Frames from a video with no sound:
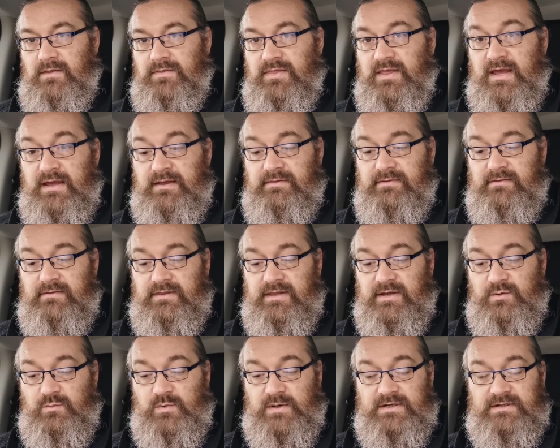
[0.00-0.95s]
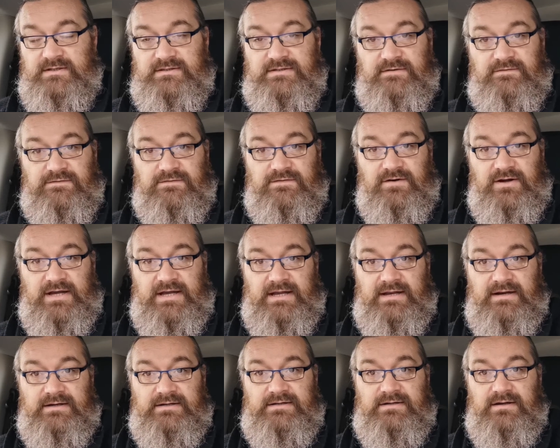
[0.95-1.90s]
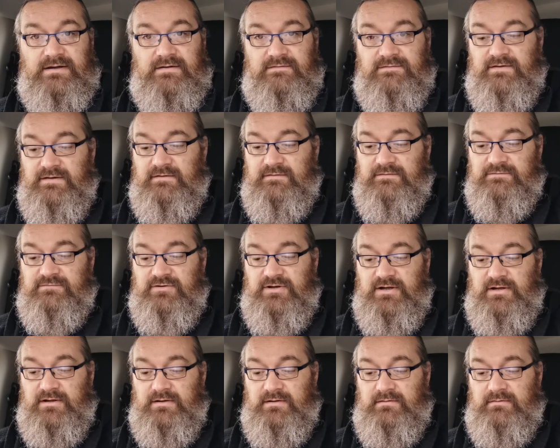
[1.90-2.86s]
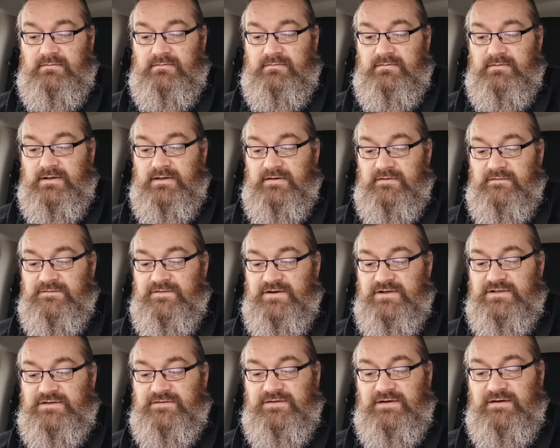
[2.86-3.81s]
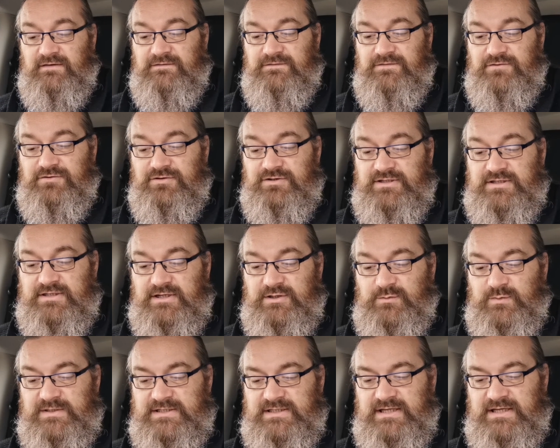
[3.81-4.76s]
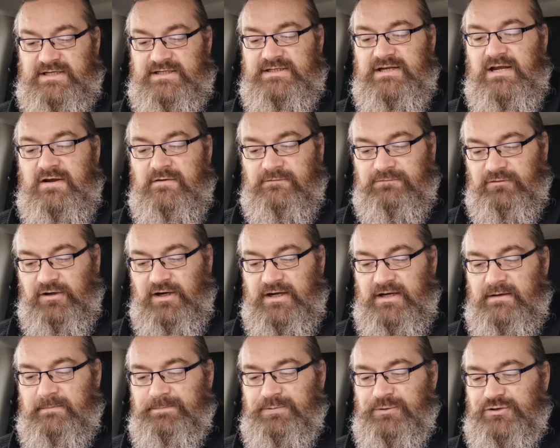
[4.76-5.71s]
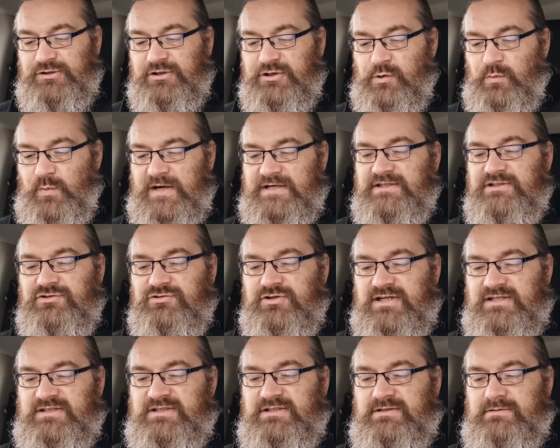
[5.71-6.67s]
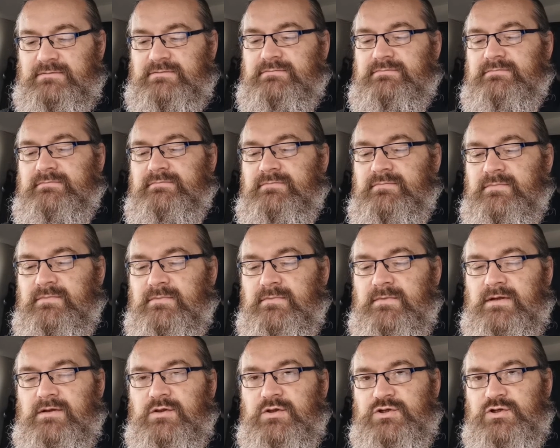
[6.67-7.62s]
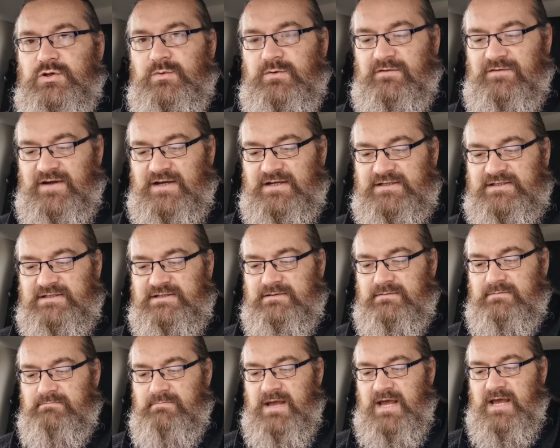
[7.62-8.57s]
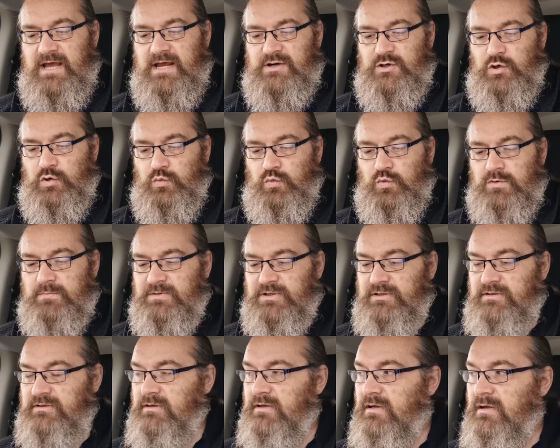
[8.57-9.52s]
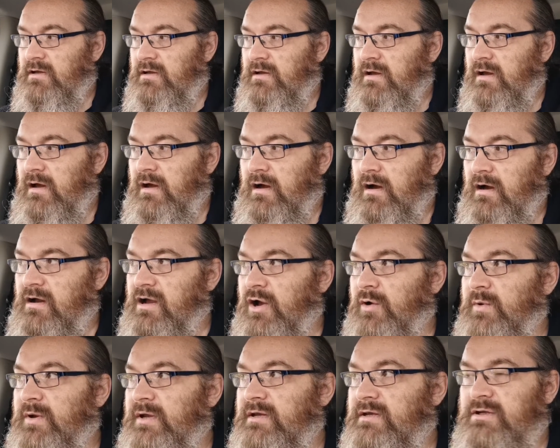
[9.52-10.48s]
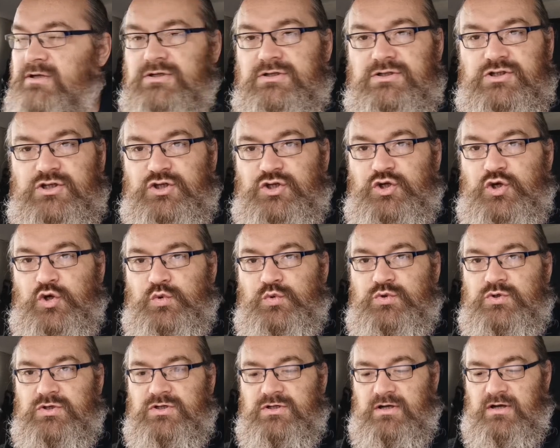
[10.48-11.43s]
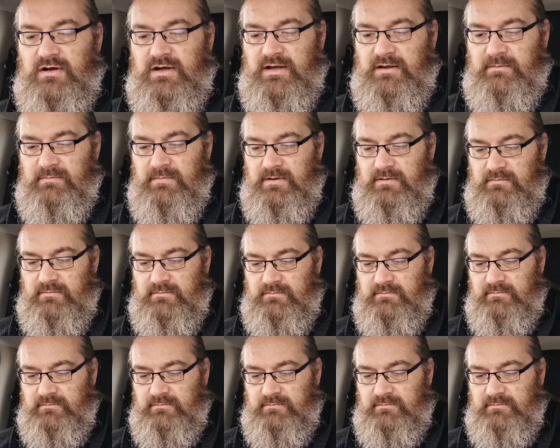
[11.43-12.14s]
Then they went to find lovely Freya, and the first thing Thor said was this. Freya, put on a wedding dress. The two of us, man and woman, are going to Jotunheim.